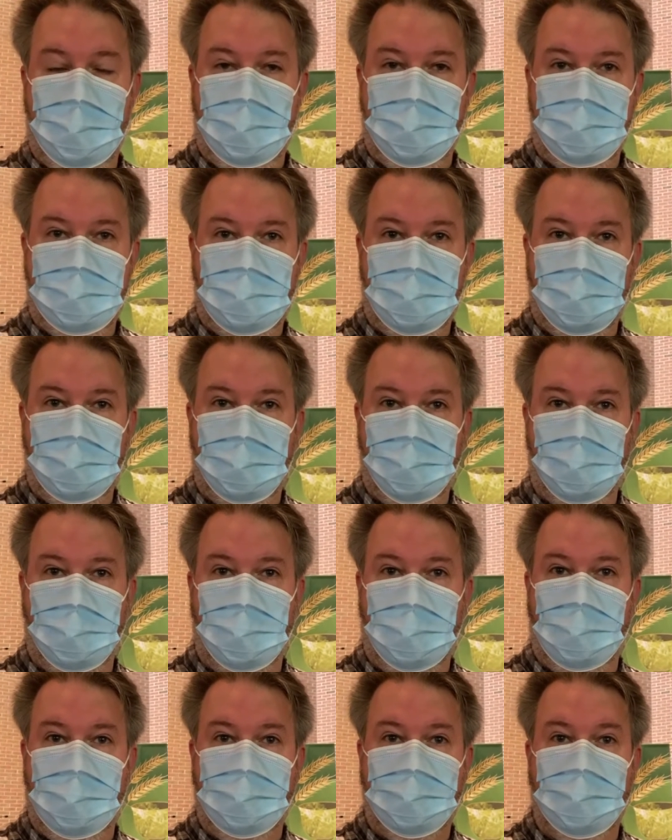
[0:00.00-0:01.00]

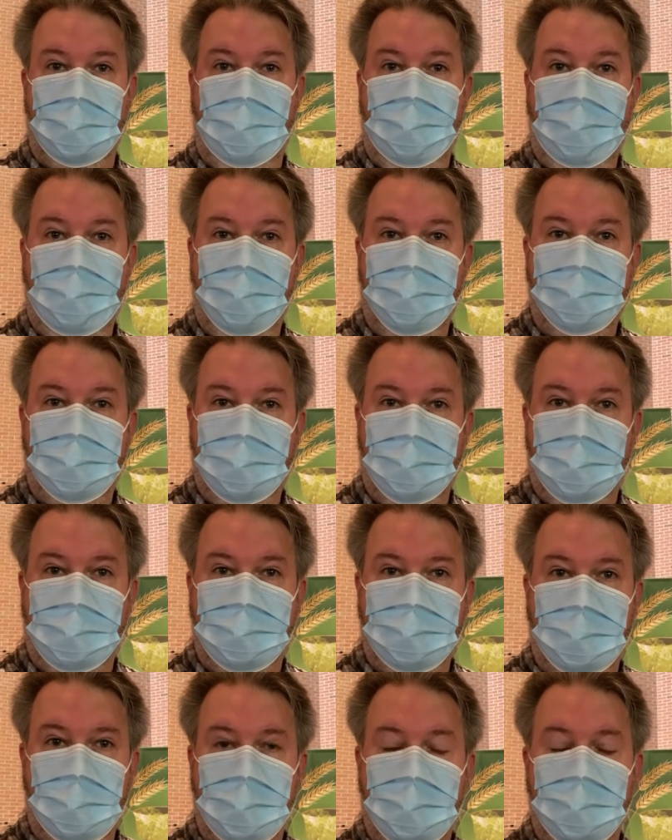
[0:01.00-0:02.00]
to having
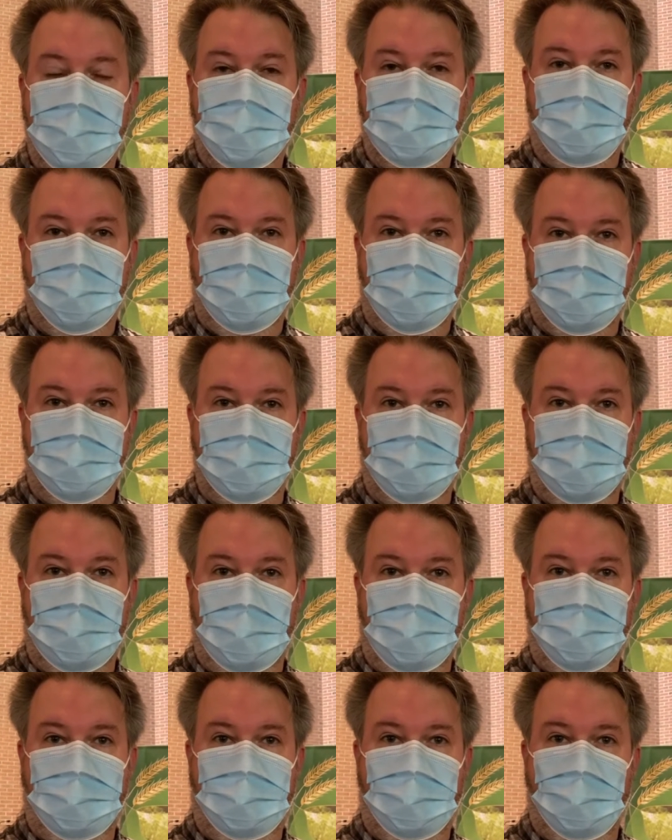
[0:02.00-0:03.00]
it, starting
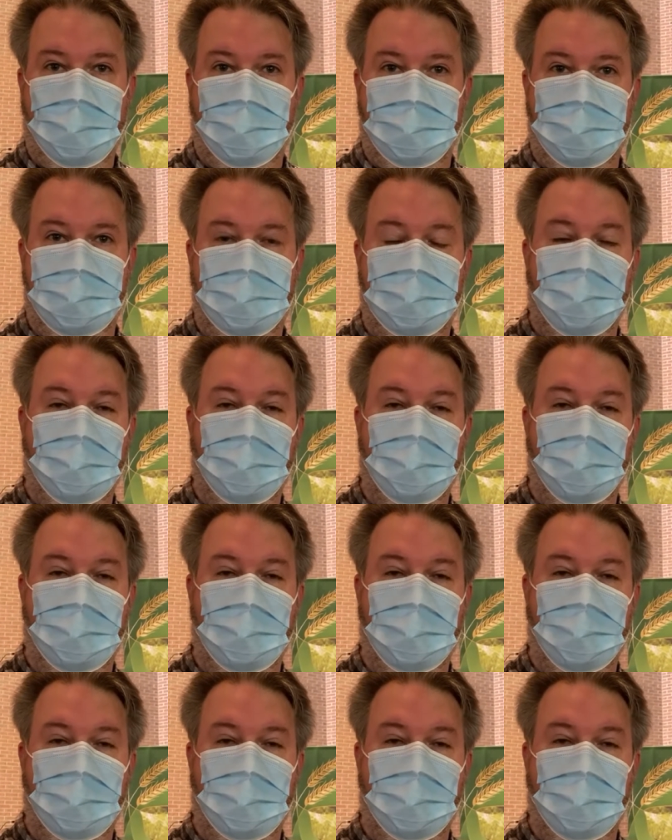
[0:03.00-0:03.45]
July 4th.